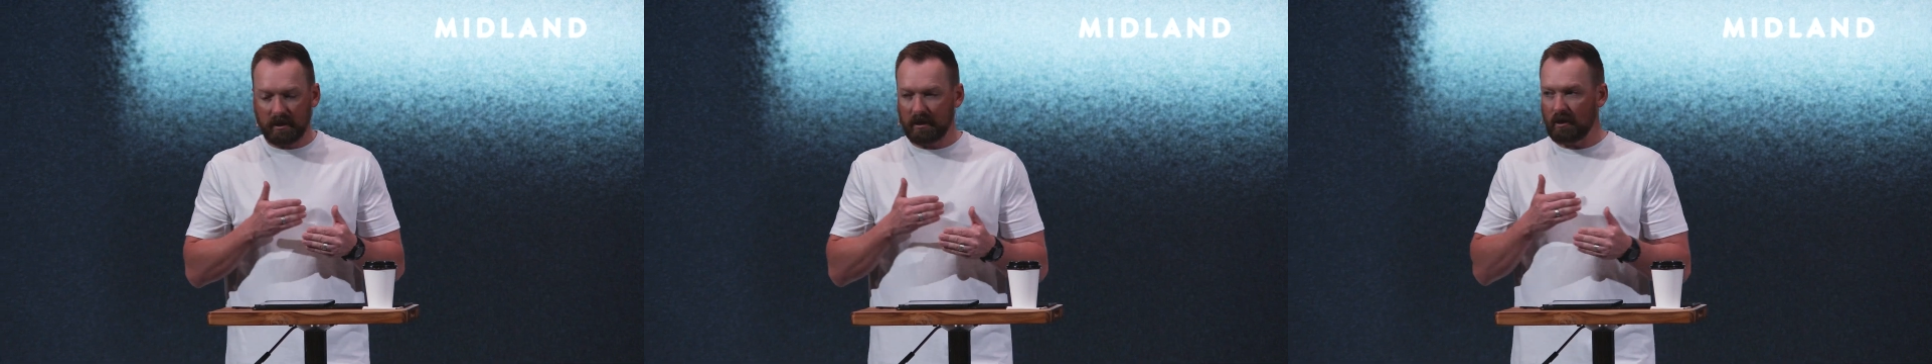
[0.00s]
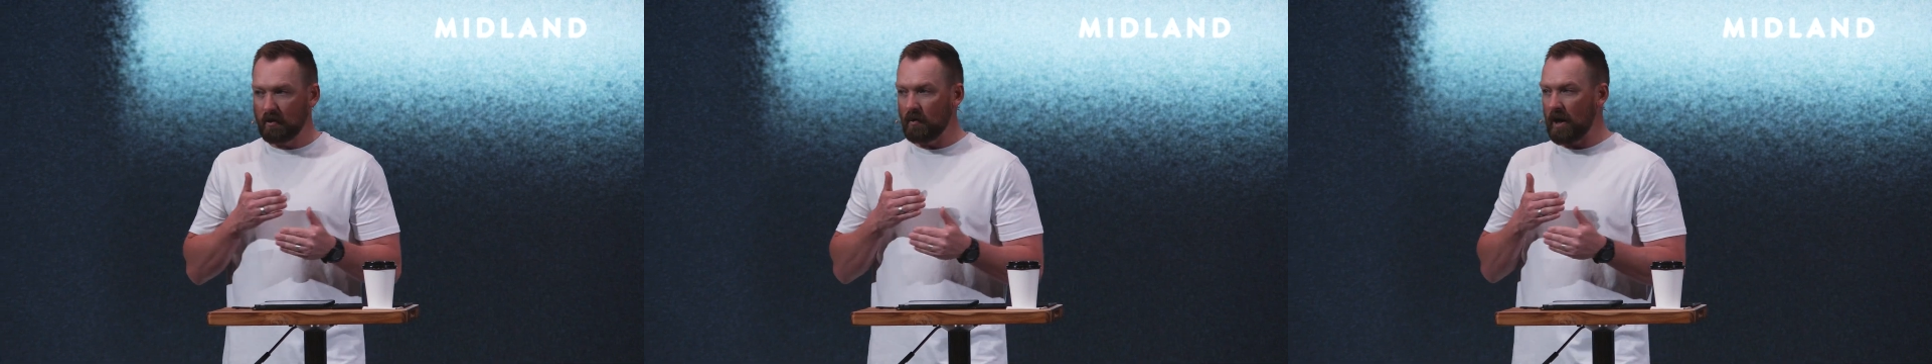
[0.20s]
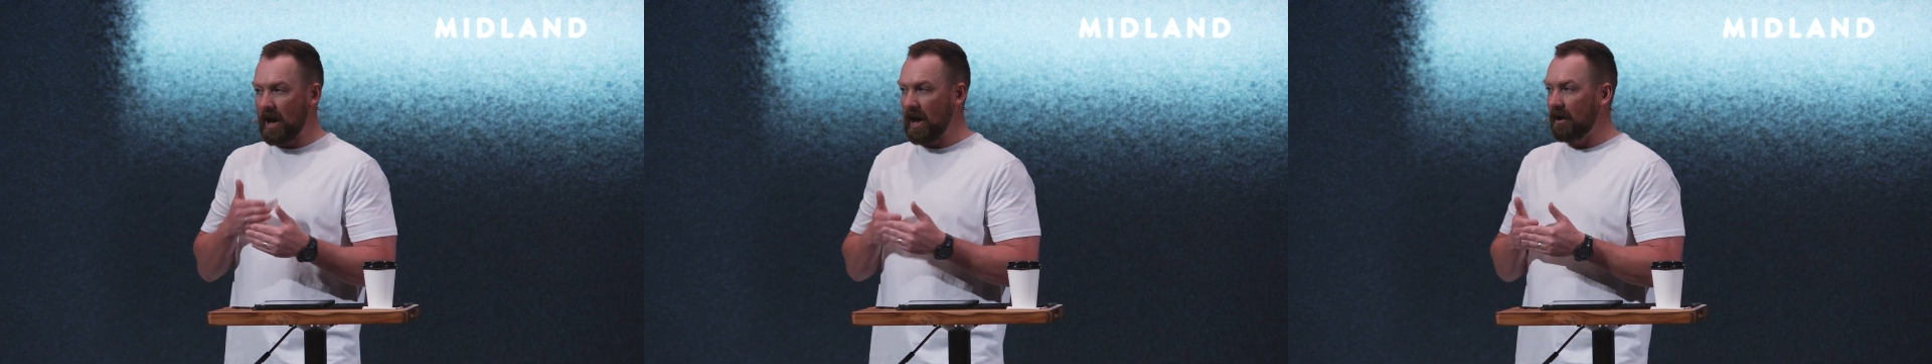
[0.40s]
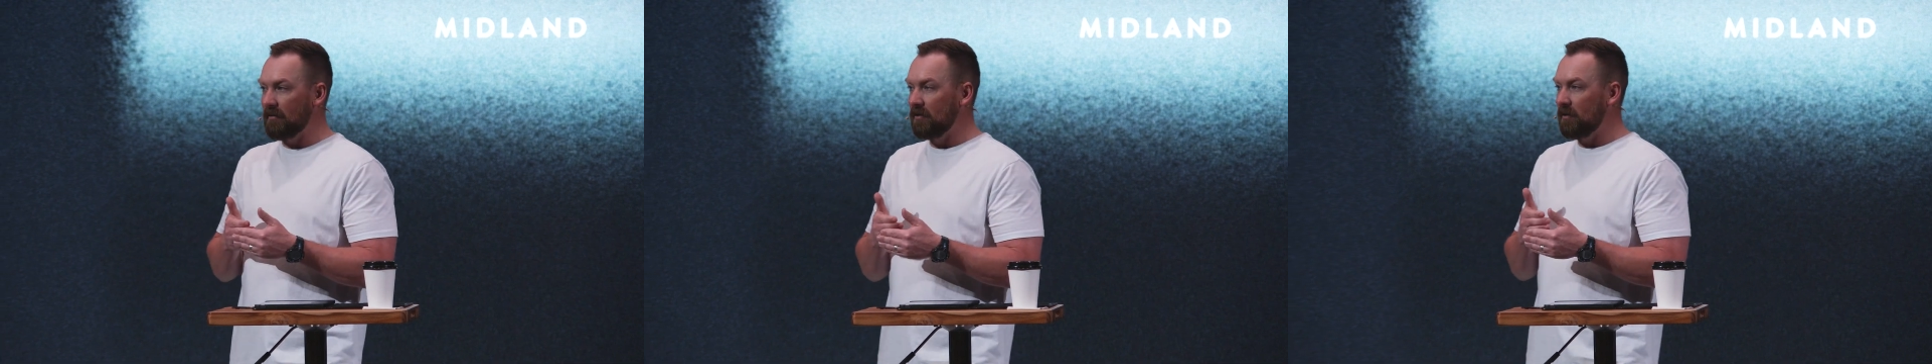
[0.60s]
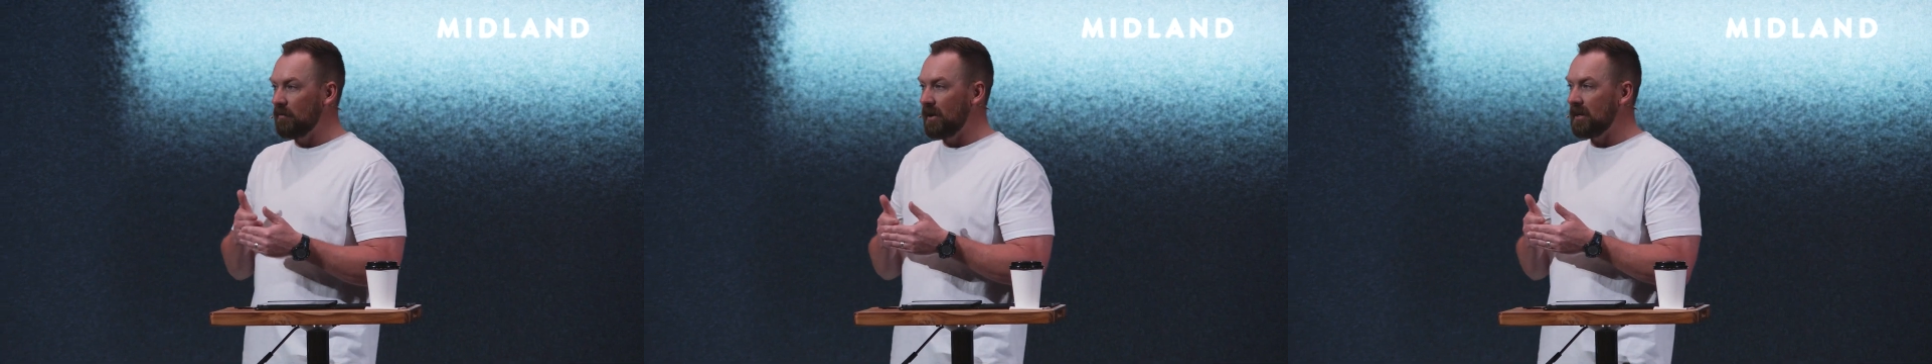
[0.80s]
get you out
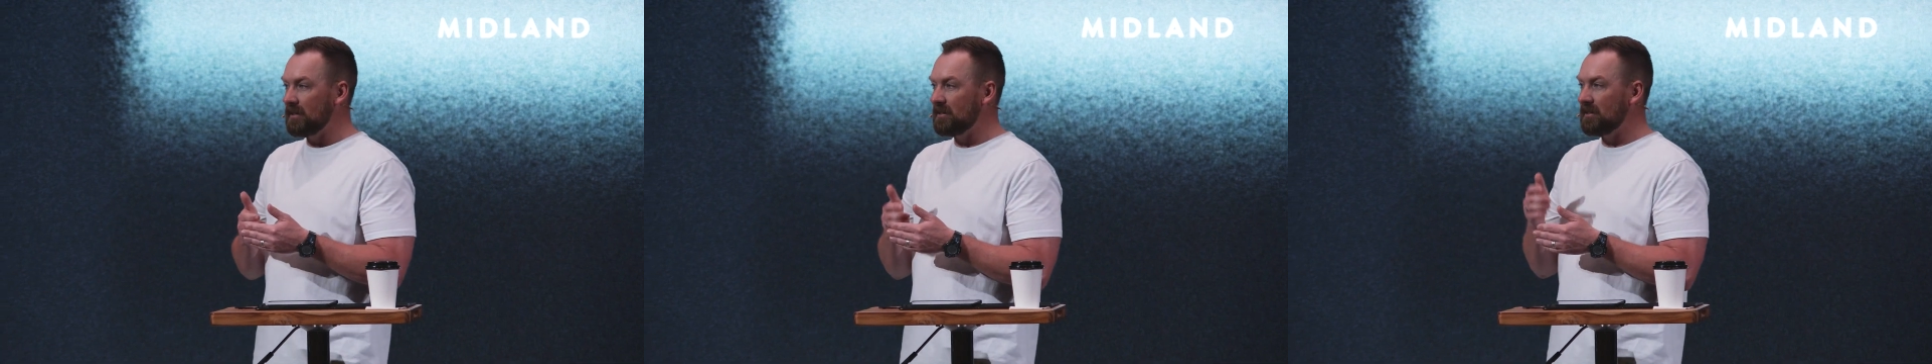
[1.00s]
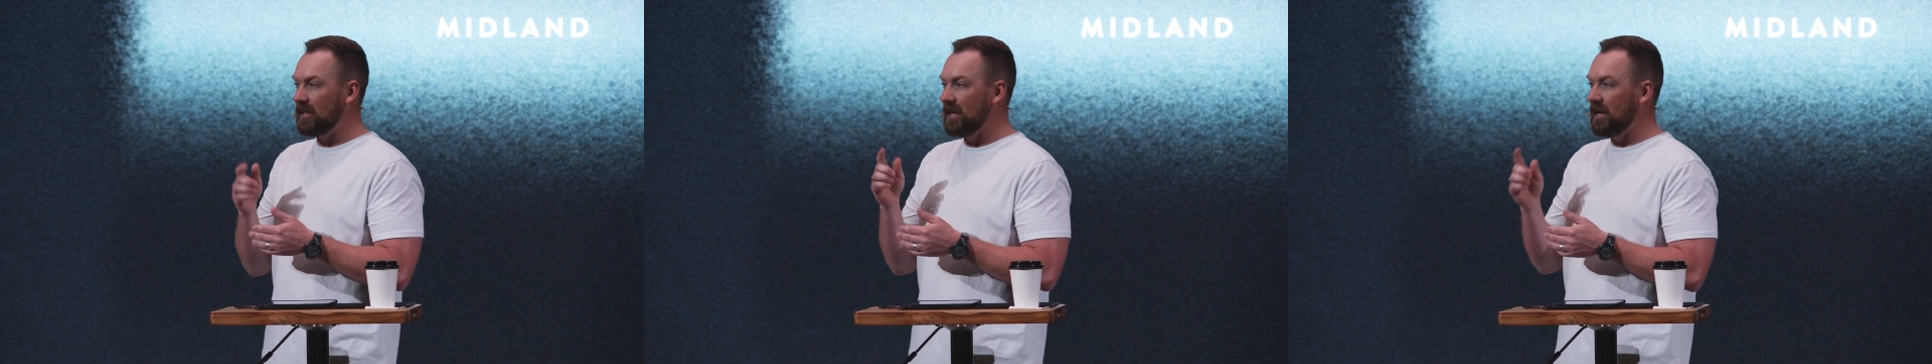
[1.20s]
of the mess,